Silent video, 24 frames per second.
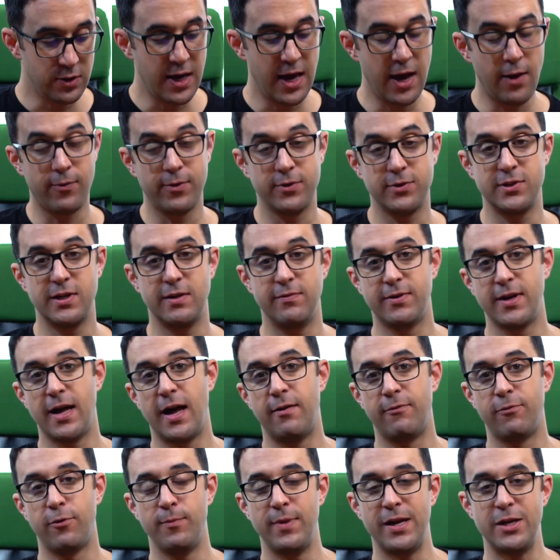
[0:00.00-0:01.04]
that, we receive
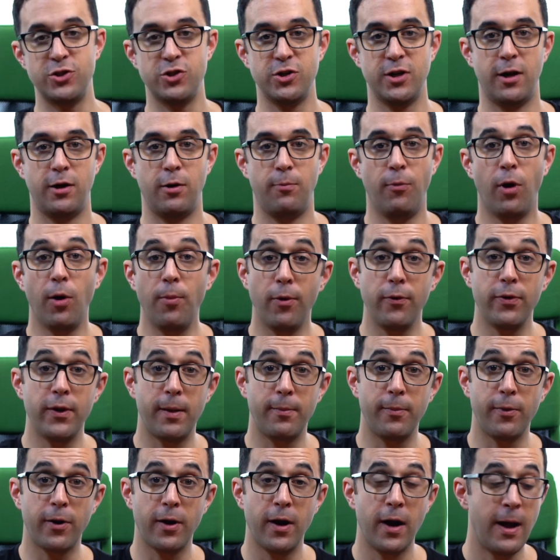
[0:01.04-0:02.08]
confirmation on our mobile
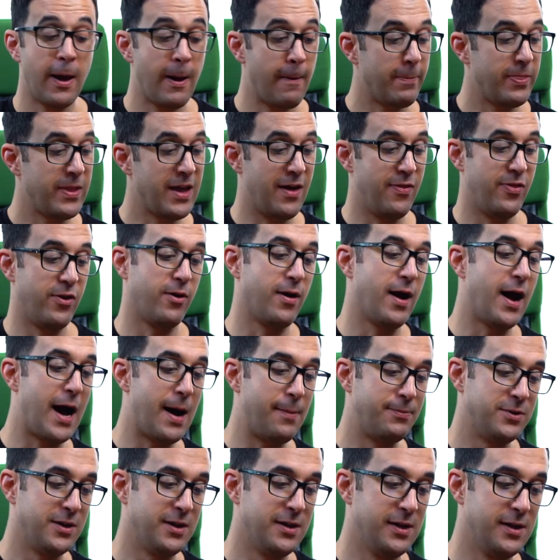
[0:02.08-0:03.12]
number, and they're
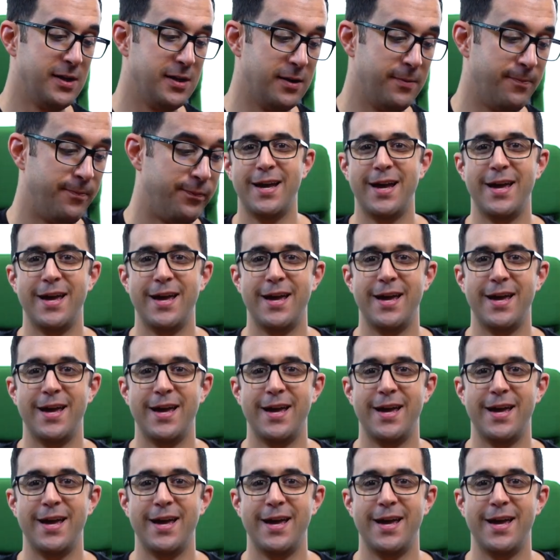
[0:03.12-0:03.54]
opted in.